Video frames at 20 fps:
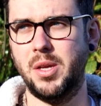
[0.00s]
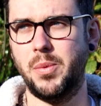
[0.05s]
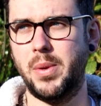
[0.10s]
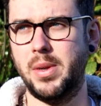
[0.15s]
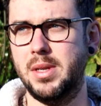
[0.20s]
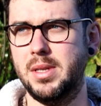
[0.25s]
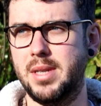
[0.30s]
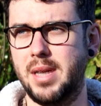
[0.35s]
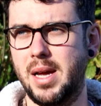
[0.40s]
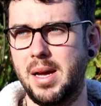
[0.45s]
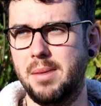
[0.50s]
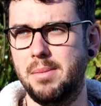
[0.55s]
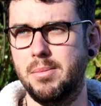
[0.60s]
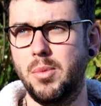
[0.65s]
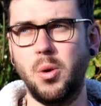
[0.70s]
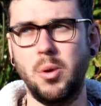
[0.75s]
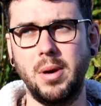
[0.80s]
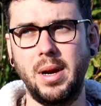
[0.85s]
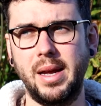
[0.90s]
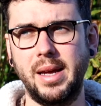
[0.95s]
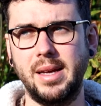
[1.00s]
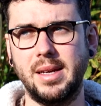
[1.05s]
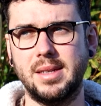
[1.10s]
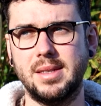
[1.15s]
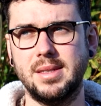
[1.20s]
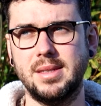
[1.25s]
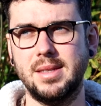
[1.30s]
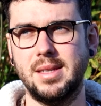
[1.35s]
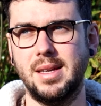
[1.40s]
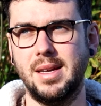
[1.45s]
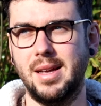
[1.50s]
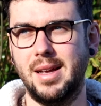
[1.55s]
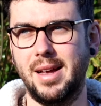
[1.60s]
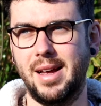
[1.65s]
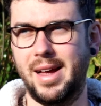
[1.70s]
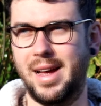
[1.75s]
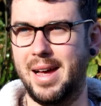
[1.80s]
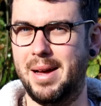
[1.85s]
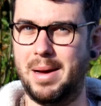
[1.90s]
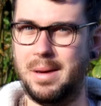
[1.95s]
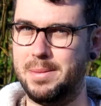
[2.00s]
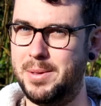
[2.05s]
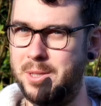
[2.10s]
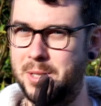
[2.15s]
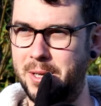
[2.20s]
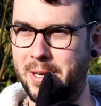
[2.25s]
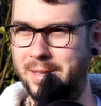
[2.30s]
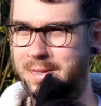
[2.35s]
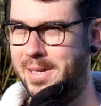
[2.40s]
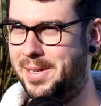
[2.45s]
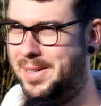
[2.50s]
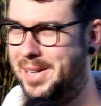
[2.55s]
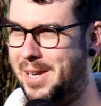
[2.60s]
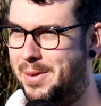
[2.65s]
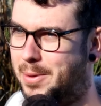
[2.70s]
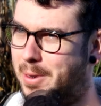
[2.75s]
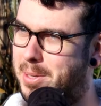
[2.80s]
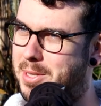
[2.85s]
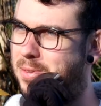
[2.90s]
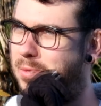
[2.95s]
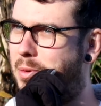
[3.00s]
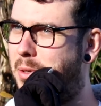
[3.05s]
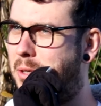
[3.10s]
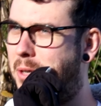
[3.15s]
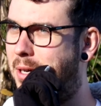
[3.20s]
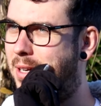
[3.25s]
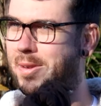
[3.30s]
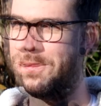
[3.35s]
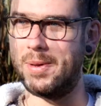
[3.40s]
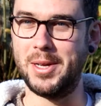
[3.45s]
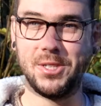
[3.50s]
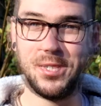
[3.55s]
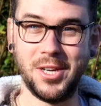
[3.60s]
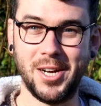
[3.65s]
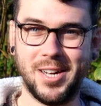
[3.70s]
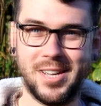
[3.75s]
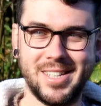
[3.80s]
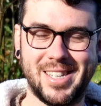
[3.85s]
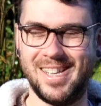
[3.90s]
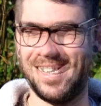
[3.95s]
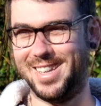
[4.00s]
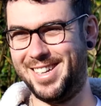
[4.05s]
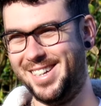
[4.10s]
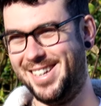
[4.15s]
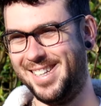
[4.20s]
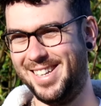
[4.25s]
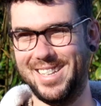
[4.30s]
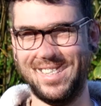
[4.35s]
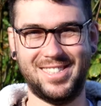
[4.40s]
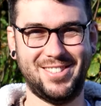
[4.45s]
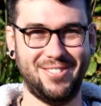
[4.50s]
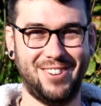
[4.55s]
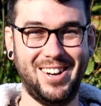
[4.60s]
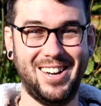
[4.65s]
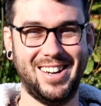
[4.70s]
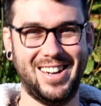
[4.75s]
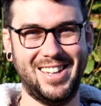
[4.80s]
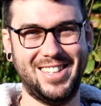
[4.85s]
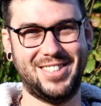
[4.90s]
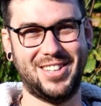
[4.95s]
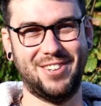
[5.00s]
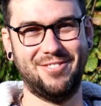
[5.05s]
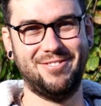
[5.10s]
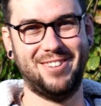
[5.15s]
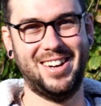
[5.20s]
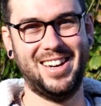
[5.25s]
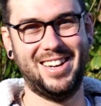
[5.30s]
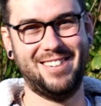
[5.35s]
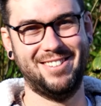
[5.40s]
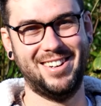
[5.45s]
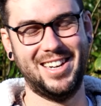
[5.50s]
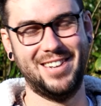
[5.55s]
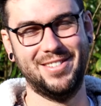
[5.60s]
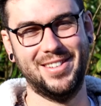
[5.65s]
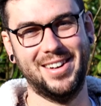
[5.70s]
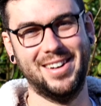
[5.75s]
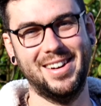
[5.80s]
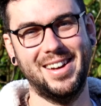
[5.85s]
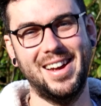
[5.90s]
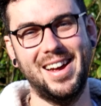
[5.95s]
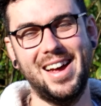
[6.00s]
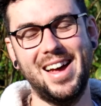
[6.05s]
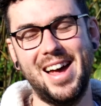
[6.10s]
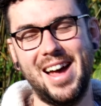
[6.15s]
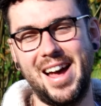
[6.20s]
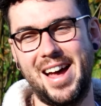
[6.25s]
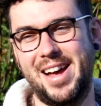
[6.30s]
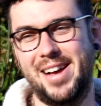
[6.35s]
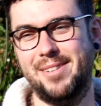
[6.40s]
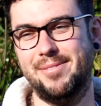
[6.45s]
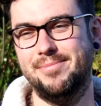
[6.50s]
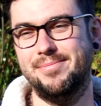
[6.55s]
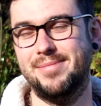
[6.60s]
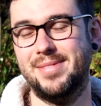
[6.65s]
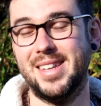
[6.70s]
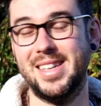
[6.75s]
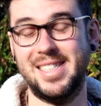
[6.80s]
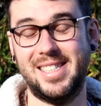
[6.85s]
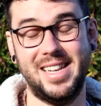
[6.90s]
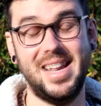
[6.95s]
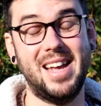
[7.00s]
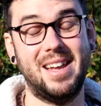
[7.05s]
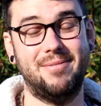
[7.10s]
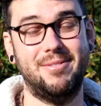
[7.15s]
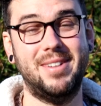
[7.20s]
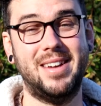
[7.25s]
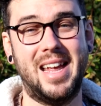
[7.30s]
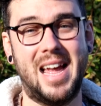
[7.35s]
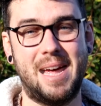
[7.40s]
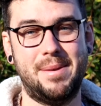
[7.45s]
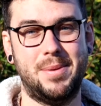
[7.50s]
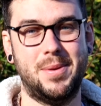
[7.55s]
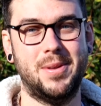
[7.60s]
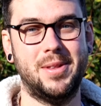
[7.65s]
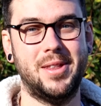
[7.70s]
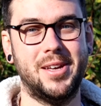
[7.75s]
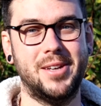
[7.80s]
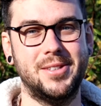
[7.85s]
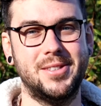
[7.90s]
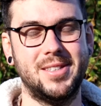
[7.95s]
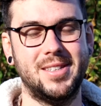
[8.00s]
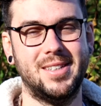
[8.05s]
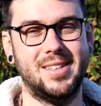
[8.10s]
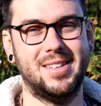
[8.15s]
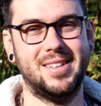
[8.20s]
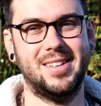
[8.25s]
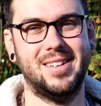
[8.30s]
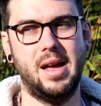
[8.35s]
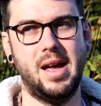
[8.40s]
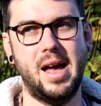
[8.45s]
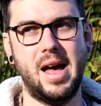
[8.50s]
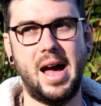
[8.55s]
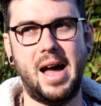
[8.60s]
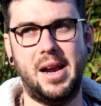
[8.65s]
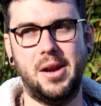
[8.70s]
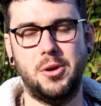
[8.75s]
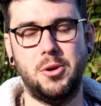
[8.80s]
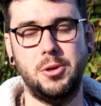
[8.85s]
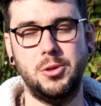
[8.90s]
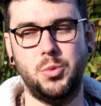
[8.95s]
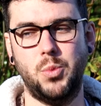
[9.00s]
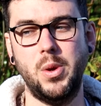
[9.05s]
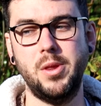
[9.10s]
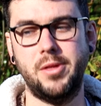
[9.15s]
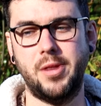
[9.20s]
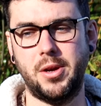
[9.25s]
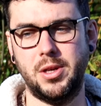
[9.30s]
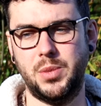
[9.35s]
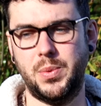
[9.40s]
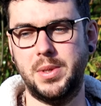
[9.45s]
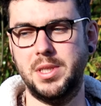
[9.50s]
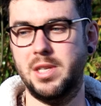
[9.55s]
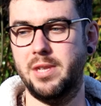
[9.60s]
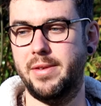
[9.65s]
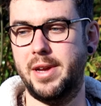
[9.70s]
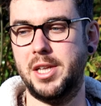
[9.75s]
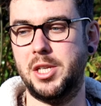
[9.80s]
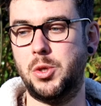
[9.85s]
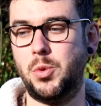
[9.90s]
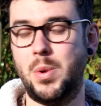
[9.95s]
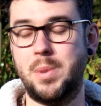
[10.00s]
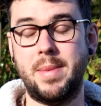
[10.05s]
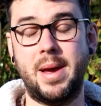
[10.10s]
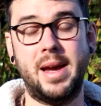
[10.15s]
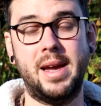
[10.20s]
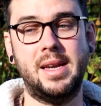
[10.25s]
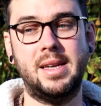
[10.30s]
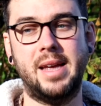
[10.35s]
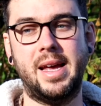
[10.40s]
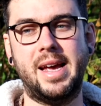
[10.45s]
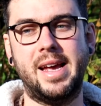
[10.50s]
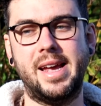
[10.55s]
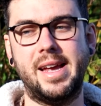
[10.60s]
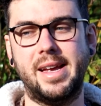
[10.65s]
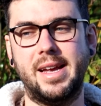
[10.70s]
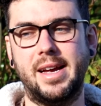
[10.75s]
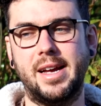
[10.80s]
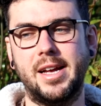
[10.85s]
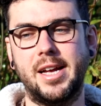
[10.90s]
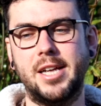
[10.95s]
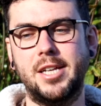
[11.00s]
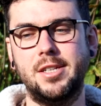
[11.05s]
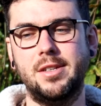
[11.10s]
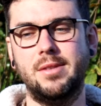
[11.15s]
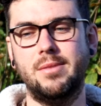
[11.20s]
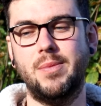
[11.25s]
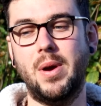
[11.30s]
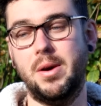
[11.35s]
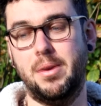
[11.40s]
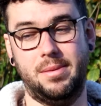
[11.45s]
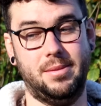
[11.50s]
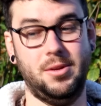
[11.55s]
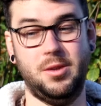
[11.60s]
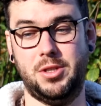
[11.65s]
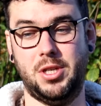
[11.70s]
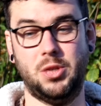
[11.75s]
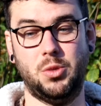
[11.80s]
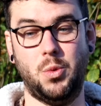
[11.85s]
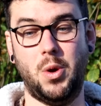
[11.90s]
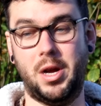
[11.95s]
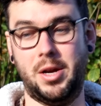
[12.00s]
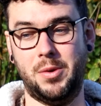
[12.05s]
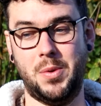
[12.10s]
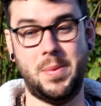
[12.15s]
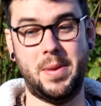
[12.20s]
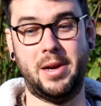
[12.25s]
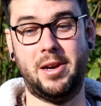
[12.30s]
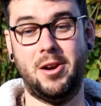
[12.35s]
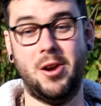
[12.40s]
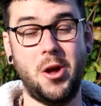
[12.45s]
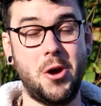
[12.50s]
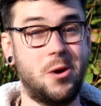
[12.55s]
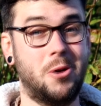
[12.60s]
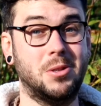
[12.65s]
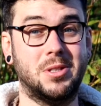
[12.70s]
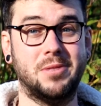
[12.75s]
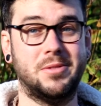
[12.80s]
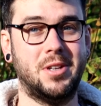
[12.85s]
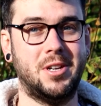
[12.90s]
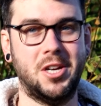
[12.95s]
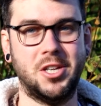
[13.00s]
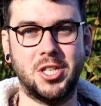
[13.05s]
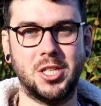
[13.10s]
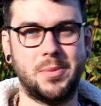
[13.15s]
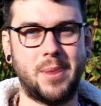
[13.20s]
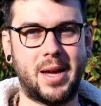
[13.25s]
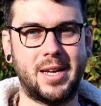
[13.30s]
in the winter, more leeks. I'm just looking down now, what else have we got? A bit of chard. It's done really, really well. So yeah, really happy with those. And of course, with those winter veg, we made not just one, we made loads of delicious